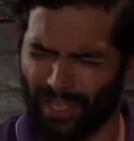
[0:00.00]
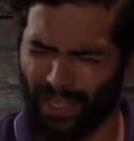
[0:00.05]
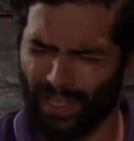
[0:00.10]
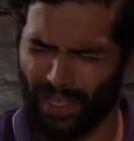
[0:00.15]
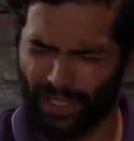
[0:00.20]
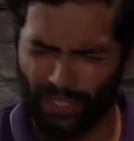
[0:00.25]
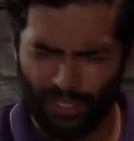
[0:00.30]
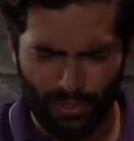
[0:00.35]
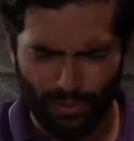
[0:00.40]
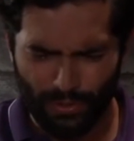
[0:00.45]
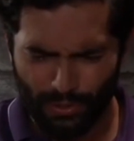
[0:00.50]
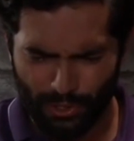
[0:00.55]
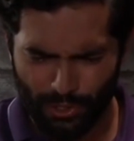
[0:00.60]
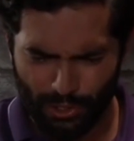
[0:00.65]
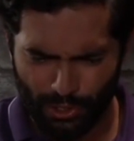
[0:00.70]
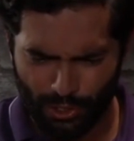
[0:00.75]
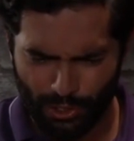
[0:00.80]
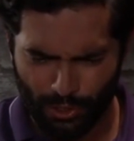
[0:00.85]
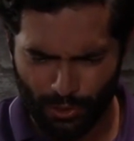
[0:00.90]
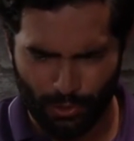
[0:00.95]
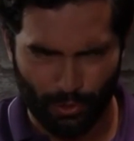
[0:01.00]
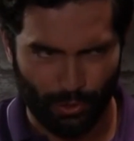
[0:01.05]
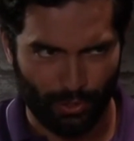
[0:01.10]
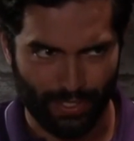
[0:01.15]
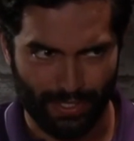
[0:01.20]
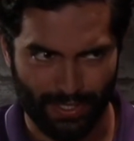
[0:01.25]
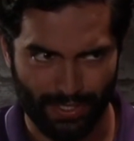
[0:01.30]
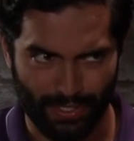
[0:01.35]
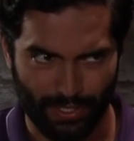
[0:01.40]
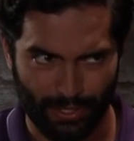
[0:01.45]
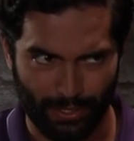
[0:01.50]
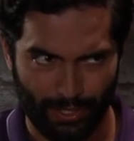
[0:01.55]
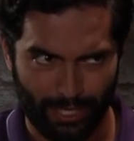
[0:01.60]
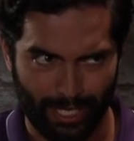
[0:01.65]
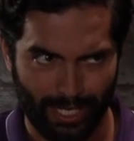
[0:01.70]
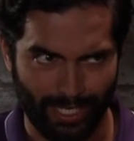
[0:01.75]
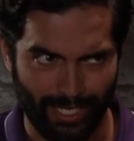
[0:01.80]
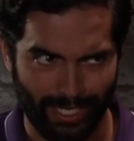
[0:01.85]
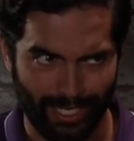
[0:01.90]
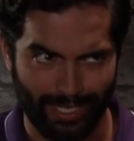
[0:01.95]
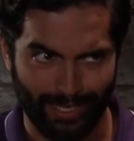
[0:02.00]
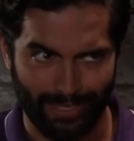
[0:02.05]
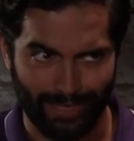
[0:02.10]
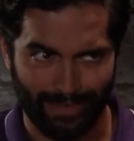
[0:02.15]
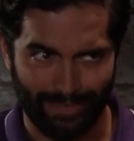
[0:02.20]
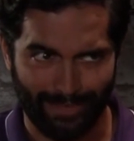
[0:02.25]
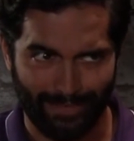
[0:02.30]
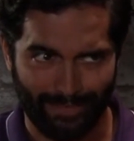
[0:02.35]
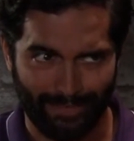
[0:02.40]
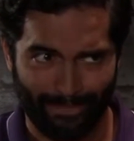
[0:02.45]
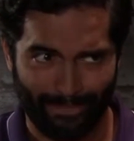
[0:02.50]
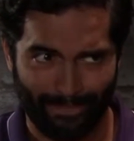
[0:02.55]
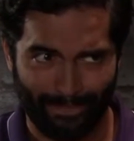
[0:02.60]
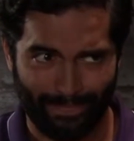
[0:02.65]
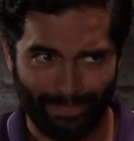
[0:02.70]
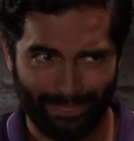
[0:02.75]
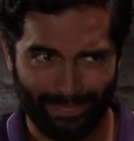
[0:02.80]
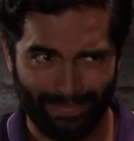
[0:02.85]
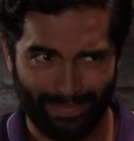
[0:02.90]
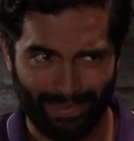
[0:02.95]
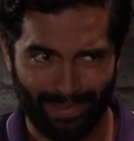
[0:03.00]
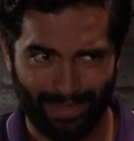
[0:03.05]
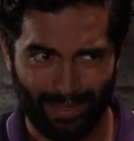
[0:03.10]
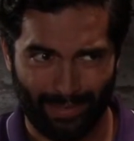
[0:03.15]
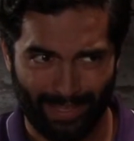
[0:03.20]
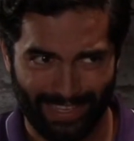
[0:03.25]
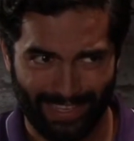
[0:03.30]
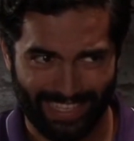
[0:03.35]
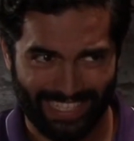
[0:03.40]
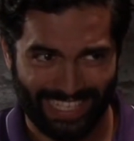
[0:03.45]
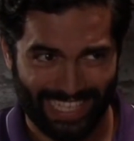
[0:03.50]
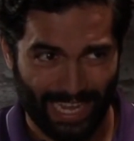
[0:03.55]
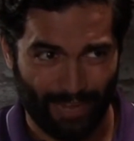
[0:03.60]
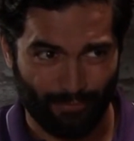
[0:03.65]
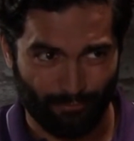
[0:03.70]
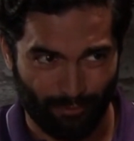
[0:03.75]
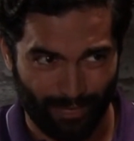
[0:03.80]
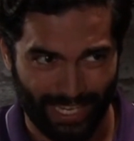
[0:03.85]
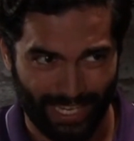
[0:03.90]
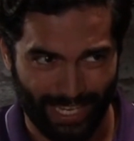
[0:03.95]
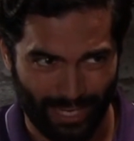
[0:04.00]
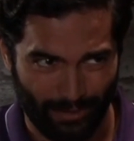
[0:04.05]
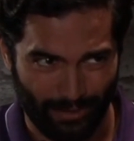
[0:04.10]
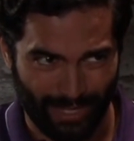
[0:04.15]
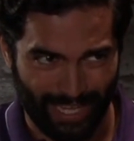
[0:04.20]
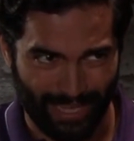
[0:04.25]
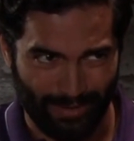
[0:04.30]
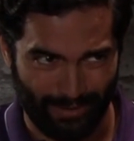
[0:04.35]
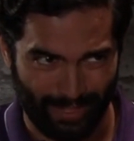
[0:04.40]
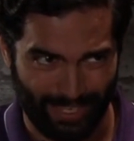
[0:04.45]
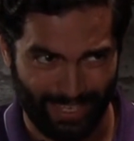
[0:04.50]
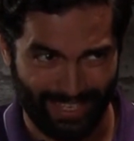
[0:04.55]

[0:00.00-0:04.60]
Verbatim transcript: are you sure this is a good idea? I mean, is Leanne really okay with